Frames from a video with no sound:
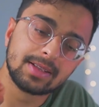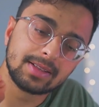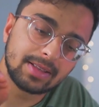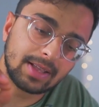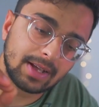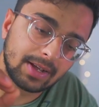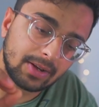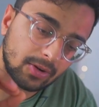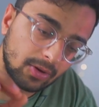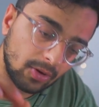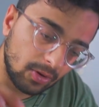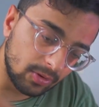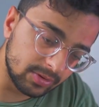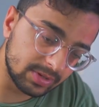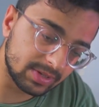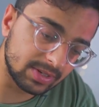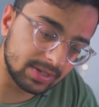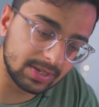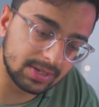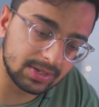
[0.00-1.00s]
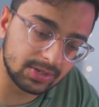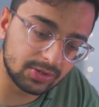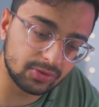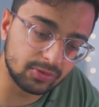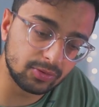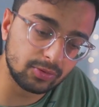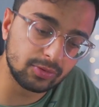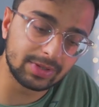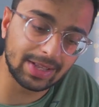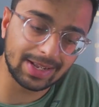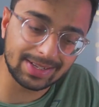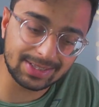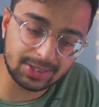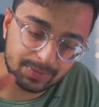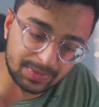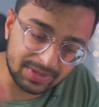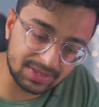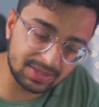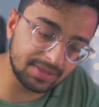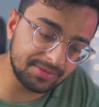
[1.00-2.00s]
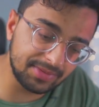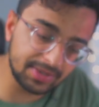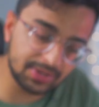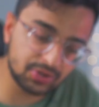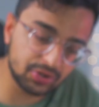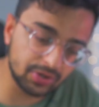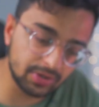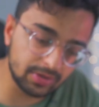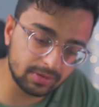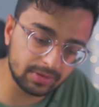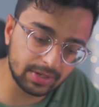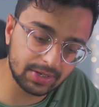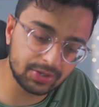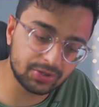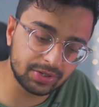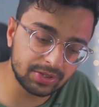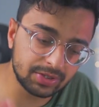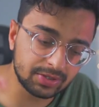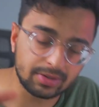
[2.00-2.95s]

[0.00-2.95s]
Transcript: that goes into that specific journal entry.